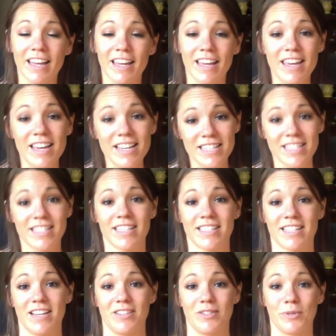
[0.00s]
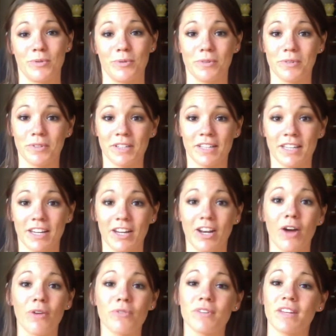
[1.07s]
Get to success school. You know,